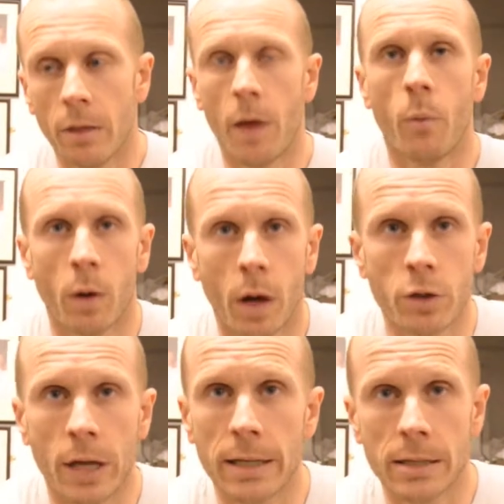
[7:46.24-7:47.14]
then we'll go
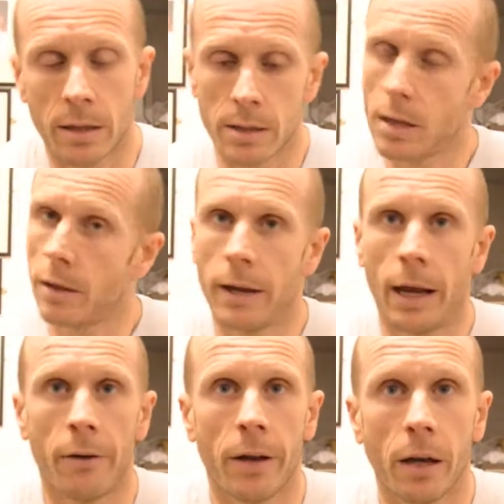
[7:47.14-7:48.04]
chasing the Southern
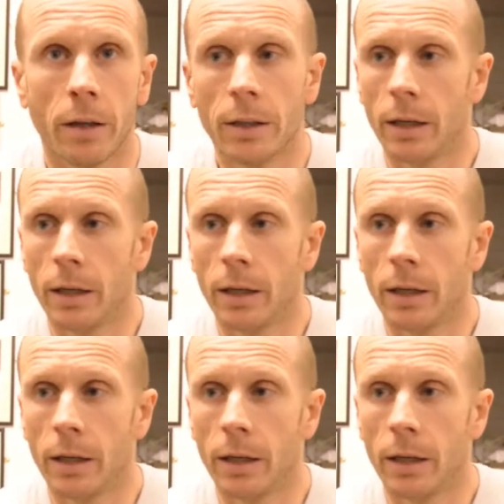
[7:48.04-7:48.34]
Area,